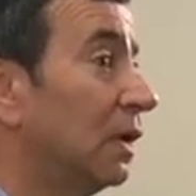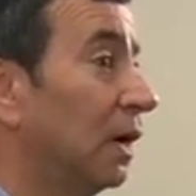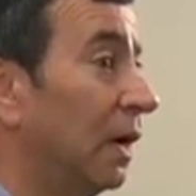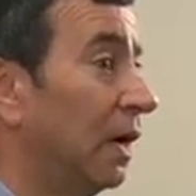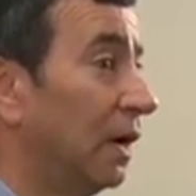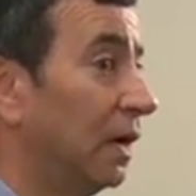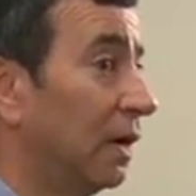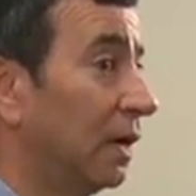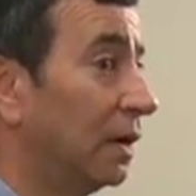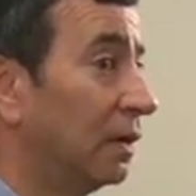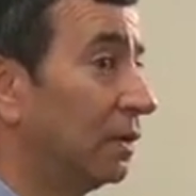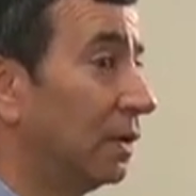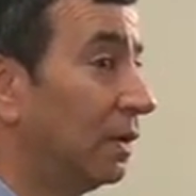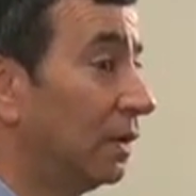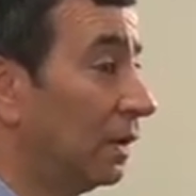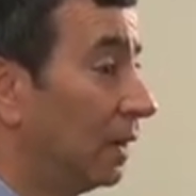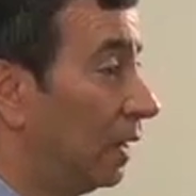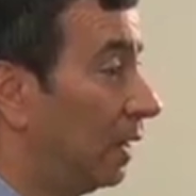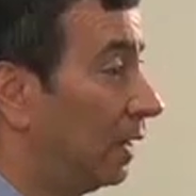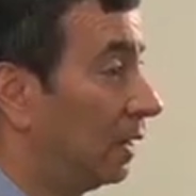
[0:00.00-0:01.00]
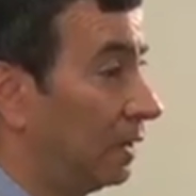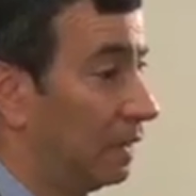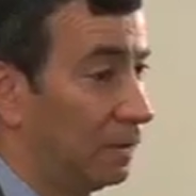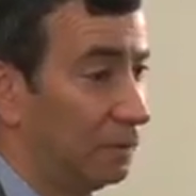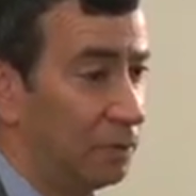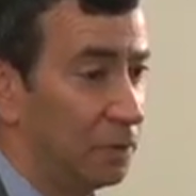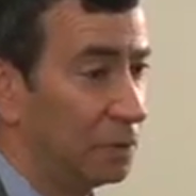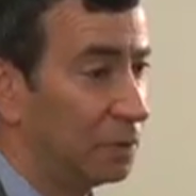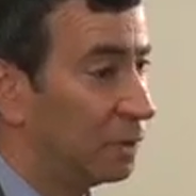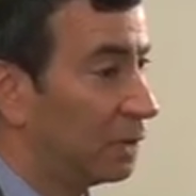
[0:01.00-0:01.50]
And
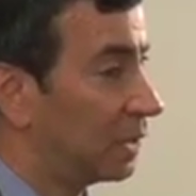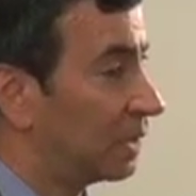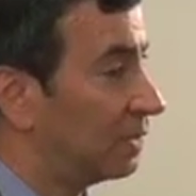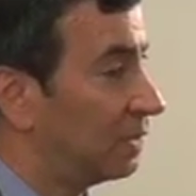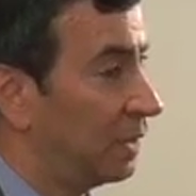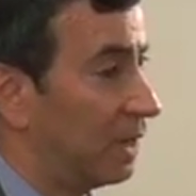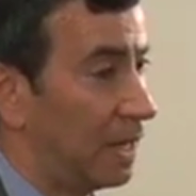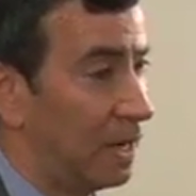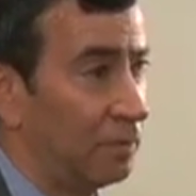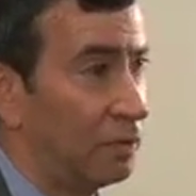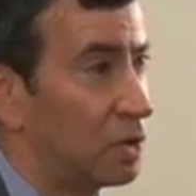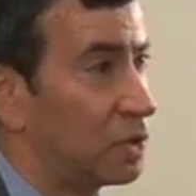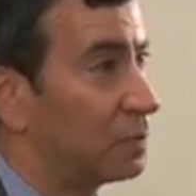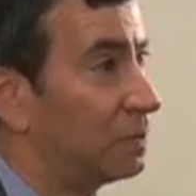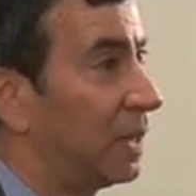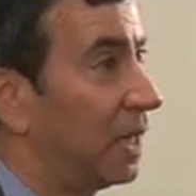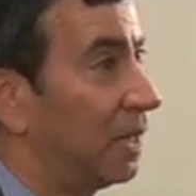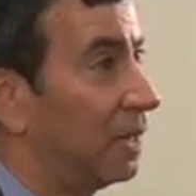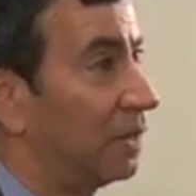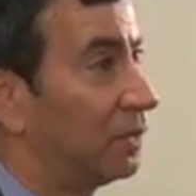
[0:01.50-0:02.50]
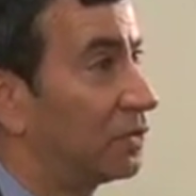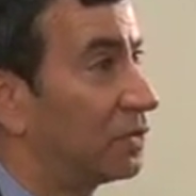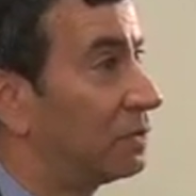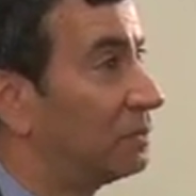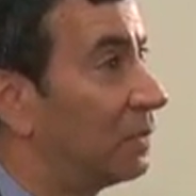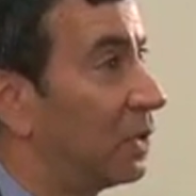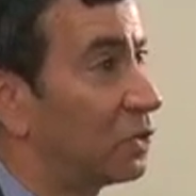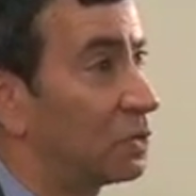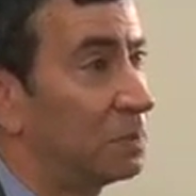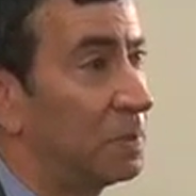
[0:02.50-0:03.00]
if you look at the average balance
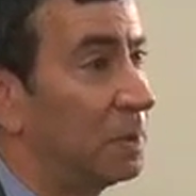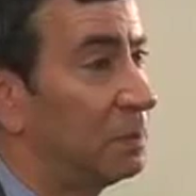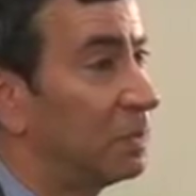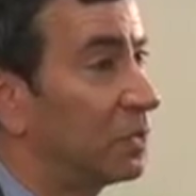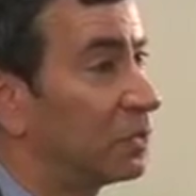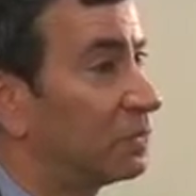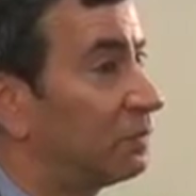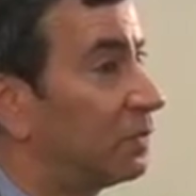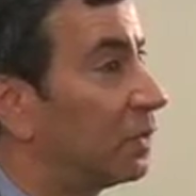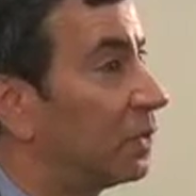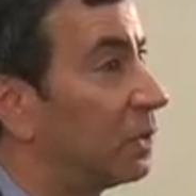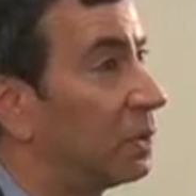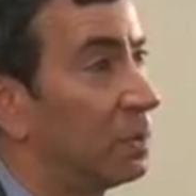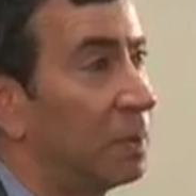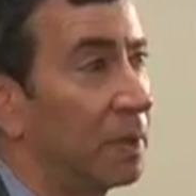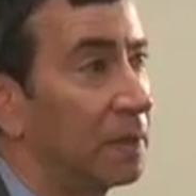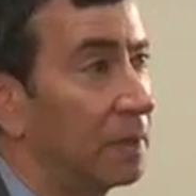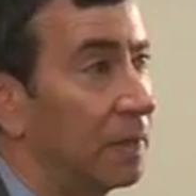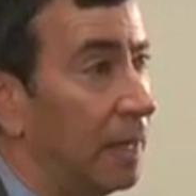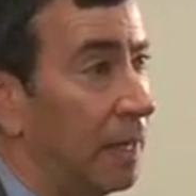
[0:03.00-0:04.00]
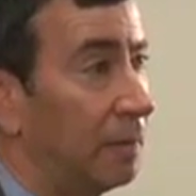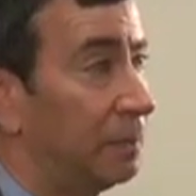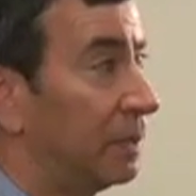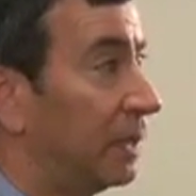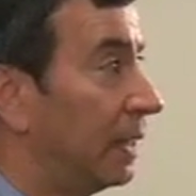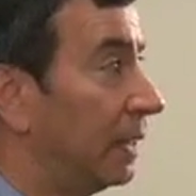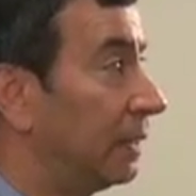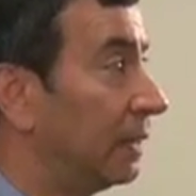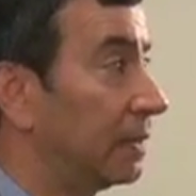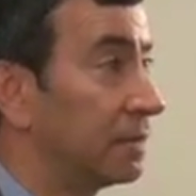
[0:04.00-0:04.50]
in most people's 401k
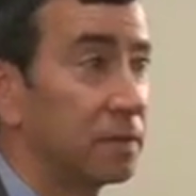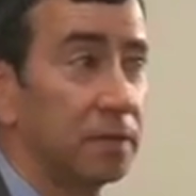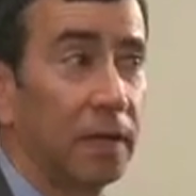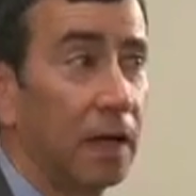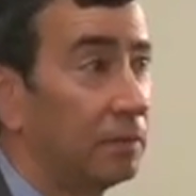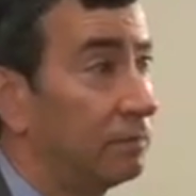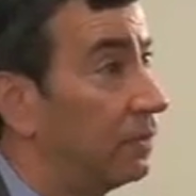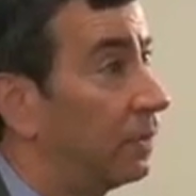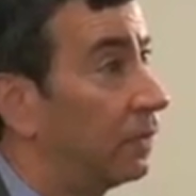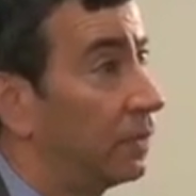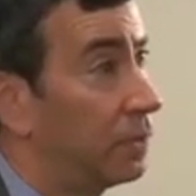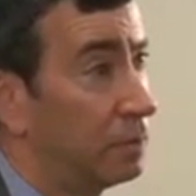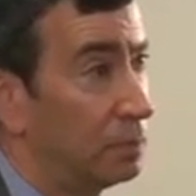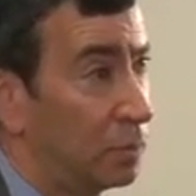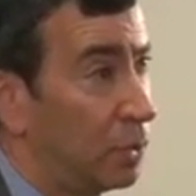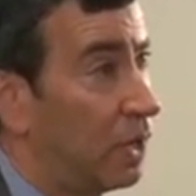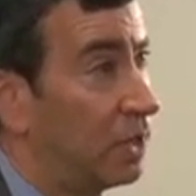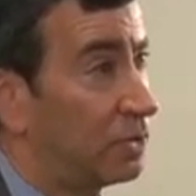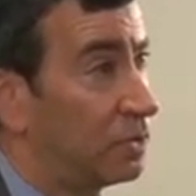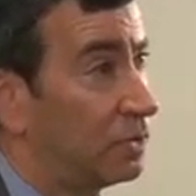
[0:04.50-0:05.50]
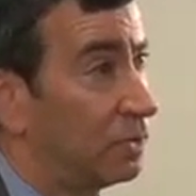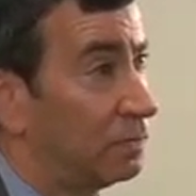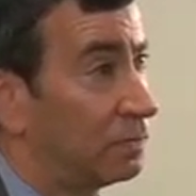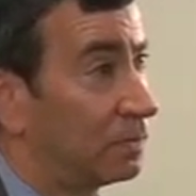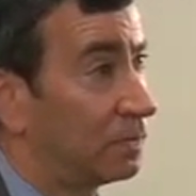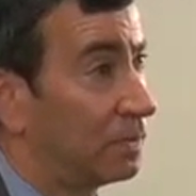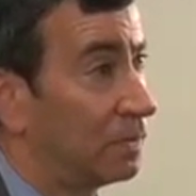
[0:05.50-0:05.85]
plan, it's not very impressive.